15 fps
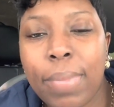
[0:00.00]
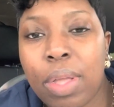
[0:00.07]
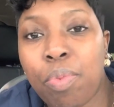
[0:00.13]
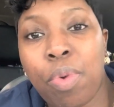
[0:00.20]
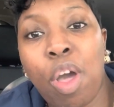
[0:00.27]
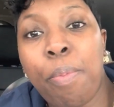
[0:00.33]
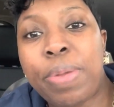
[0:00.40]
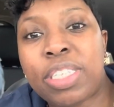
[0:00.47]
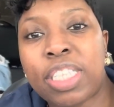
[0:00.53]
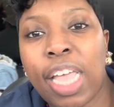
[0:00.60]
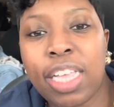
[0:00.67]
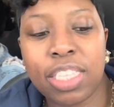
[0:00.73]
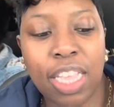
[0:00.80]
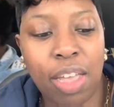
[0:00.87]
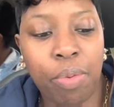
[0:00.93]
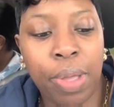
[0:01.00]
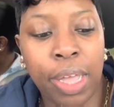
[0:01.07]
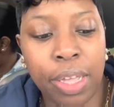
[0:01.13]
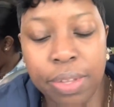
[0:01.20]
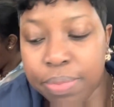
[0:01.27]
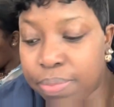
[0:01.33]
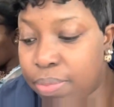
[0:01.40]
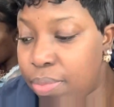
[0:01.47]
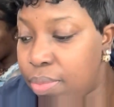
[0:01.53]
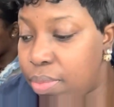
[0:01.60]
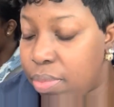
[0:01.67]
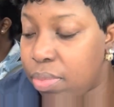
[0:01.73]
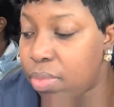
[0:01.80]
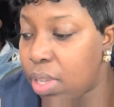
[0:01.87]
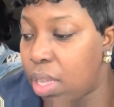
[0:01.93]
Well, I hope it stays that way.
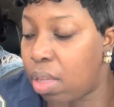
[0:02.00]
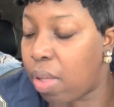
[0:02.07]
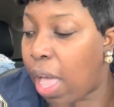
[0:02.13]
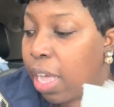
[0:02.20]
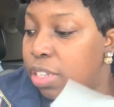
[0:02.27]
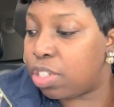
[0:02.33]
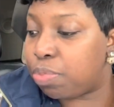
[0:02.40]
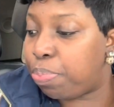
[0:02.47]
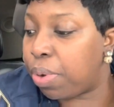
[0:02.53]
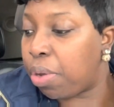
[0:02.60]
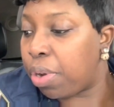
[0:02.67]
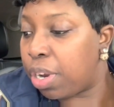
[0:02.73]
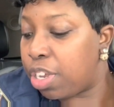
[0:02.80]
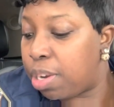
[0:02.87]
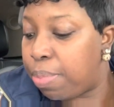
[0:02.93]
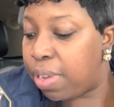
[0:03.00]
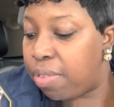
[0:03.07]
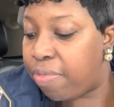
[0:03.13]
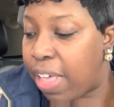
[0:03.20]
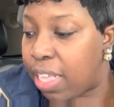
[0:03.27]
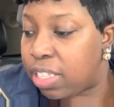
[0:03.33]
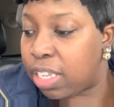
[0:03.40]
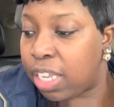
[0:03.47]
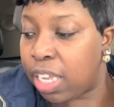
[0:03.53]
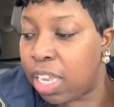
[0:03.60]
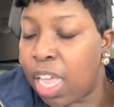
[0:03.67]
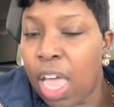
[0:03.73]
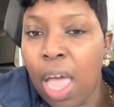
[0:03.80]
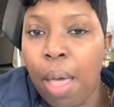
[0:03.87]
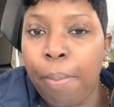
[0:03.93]
I could just put on a little bit of Vaseline.
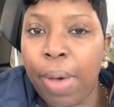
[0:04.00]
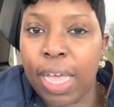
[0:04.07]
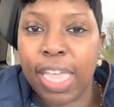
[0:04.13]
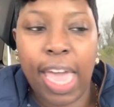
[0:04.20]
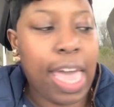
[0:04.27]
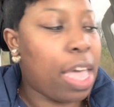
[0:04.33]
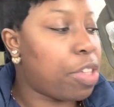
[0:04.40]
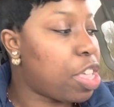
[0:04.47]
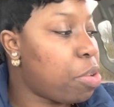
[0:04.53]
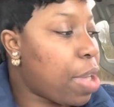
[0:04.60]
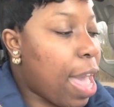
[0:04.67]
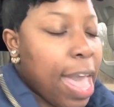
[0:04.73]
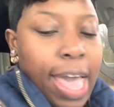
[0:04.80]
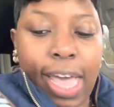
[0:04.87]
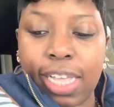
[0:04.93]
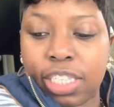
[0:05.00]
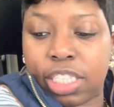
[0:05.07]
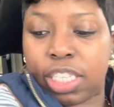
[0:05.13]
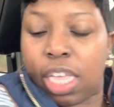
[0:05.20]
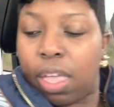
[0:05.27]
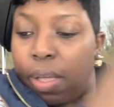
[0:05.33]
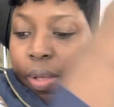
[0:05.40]
But yeah, you guys,